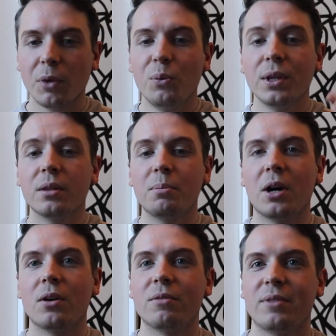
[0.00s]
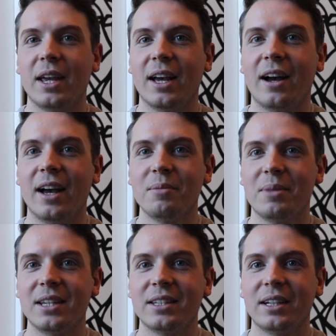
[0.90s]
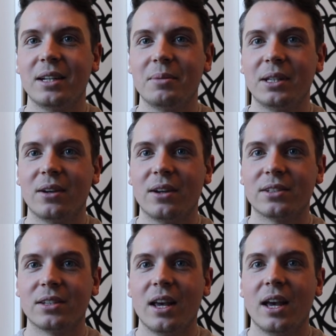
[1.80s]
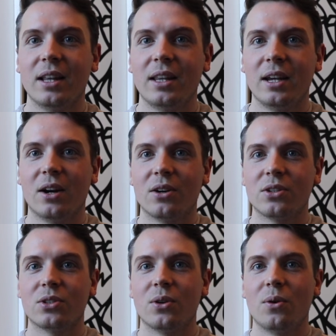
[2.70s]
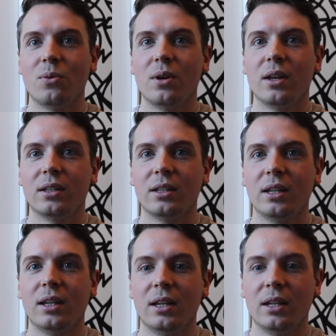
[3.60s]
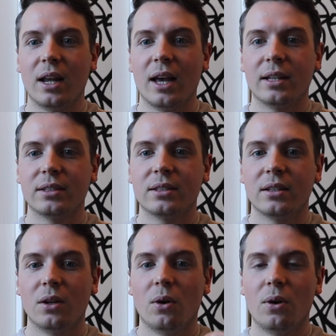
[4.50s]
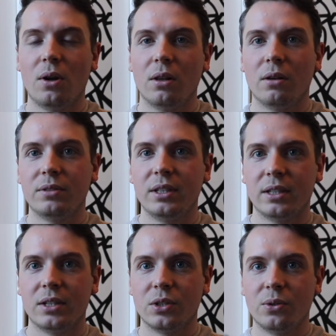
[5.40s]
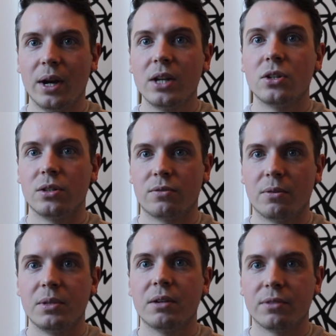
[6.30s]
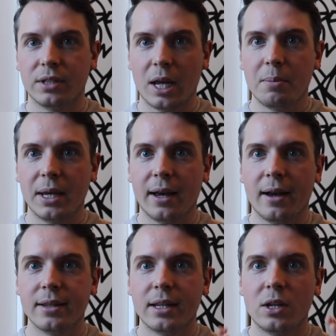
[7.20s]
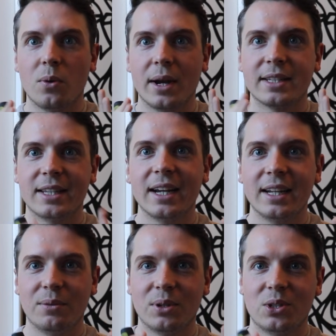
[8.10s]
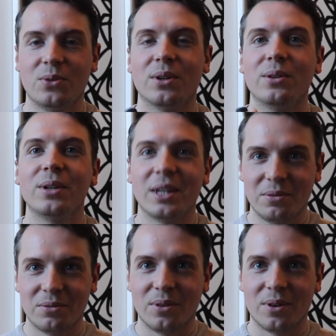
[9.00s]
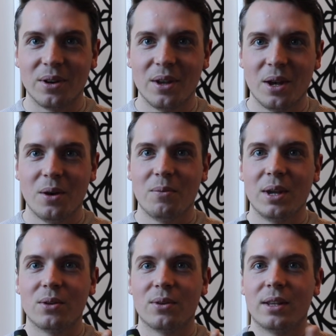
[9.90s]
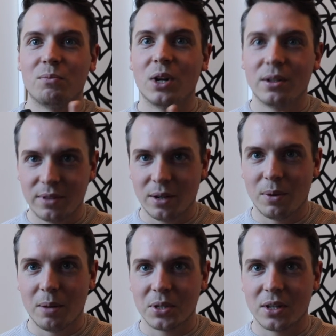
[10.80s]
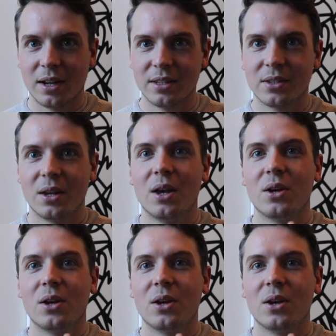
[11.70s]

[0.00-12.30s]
With the power of AI, basically because they are so keen at all of these integrations from different APIs, they know exactly what you are looking for when you're on one of their websites.